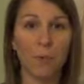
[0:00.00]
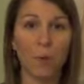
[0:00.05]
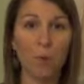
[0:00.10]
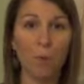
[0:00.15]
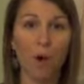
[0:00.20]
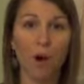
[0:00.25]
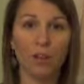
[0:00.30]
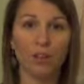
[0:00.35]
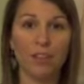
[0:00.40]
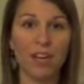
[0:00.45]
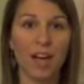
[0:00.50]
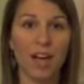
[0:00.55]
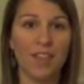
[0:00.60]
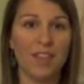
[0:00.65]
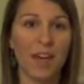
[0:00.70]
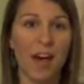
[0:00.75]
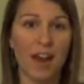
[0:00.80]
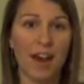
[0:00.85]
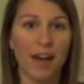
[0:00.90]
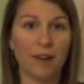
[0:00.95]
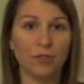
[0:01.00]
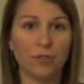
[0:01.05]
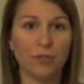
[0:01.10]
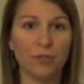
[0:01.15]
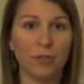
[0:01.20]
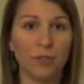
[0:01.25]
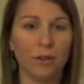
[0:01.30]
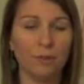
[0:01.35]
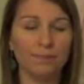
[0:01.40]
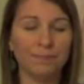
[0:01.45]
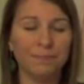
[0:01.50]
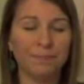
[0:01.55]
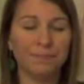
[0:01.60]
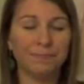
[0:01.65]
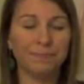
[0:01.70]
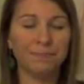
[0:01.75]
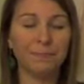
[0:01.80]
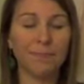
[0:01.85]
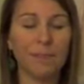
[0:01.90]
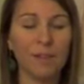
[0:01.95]
the walnut and that extra little
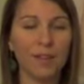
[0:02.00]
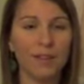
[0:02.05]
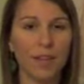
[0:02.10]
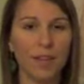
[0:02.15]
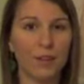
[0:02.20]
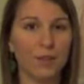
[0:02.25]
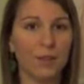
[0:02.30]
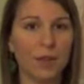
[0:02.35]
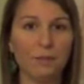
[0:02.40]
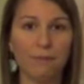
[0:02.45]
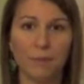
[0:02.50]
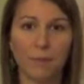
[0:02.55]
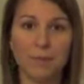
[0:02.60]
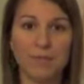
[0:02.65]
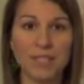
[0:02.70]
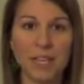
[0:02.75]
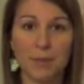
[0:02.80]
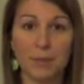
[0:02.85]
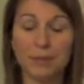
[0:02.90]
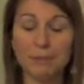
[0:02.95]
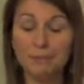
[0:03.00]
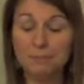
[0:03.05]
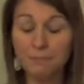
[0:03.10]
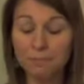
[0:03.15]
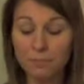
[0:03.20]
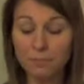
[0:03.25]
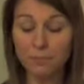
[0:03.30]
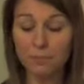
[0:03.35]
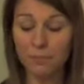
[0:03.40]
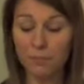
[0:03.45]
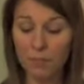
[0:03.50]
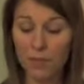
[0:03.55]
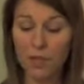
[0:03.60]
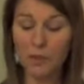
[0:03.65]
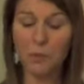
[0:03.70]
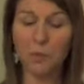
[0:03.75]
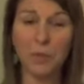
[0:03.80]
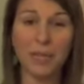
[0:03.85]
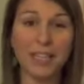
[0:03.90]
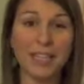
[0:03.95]
that you get from cinnamon,
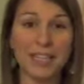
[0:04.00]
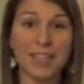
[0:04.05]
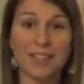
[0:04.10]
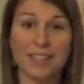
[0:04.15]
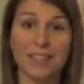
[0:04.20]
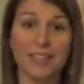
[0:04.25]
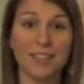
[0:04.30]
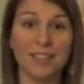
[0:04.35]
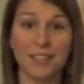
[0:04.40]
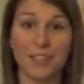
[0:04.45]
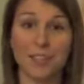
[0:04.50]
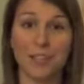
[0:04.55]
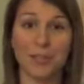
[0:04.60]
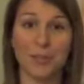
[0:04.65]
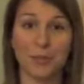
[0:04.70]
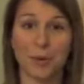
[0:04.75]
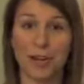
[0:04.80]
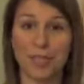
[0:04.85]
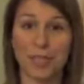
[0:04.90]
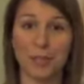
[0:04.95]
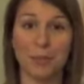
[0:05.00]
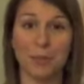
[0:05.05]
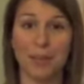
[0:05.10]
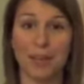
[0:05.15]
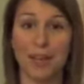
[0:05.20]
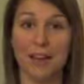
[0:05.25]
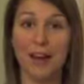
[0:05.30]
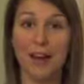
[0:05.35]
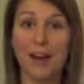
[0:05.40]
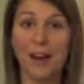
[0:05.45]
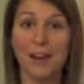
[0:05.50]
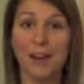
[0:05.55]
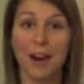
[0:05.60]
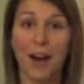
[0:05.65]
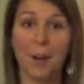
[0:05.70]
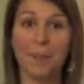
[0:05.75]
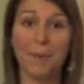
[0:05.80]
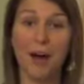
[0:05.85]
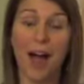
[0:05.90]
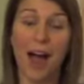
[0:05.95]
it really is a delicious recipe.
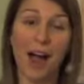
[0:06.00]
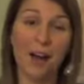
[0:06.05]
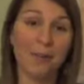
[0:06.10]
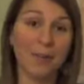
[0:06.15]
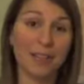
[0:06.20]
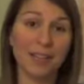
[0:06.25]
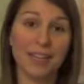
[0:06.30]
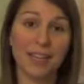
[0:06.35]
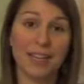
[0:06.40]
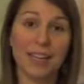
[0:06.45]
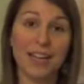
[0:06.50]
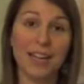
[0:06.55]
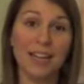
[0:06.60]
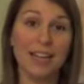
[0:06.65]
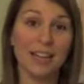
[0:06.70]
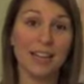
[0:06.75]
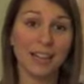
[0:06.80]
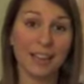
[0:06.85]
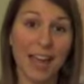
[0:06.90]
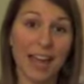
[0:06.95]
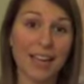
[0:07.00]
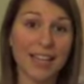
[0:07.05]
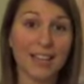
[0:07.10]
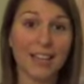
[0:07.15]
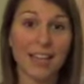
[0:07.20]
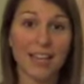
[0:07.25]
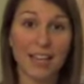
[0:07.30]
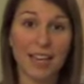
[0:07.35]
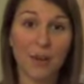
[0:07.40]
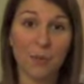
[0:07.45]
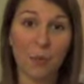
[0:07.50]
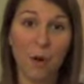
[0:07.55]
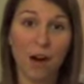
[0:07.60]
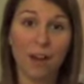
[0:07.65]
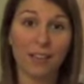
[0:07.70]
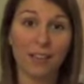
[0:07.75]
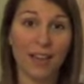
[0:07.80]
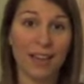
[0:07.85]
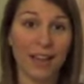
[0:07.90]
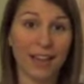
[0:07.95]
I really like the
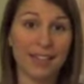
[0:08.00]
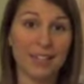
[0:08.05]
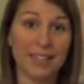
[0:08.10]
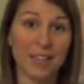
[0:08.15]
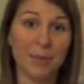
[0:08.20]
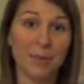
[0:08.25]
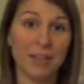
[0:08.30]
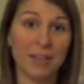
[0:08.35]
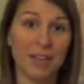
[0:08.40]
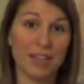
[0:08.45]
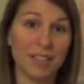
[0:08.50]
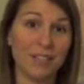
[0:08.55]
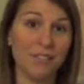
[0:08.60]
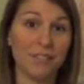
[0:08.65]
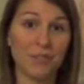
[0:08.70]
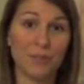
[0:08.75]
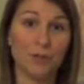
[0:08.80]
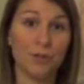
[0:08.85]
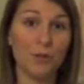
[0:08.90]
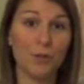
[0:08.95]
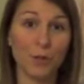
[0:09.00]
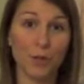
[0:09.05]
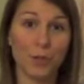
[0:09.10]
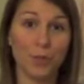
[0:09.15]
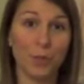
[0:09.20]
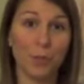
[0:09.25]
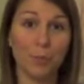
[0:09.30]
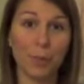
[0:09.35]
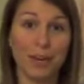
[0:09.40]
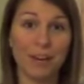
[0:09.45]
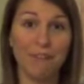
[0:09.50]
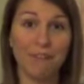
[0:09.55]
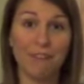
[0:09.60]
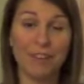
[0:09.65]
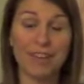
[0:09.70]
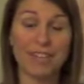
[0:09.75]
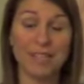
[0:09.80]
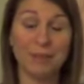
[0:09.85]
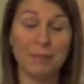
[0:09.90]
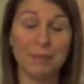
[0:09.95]
quinoa, like I said, because of its nutritional
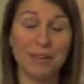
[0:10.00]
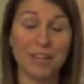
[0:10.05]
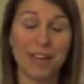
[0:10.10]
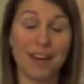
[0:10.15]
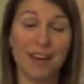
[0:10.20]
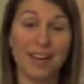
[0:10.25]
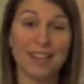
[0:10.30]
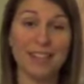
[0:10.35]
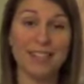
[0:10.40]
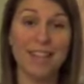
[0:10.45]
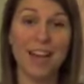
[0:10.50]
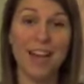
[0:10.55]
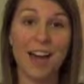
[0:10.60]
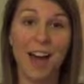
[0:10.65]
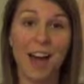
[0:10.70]
benefits and because